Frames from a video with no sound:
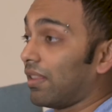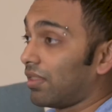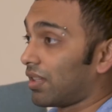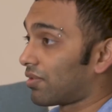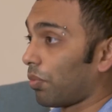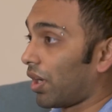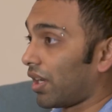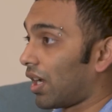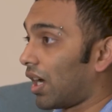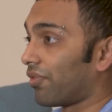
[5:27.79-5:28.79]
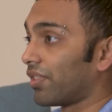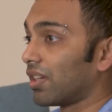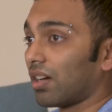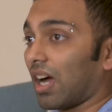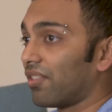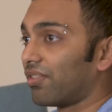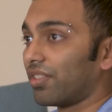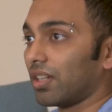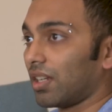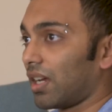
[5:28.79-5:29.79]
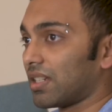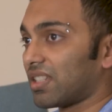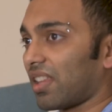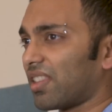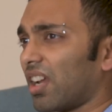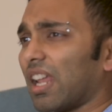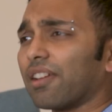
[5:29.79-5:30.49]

in this one and a half year, I've realized that there are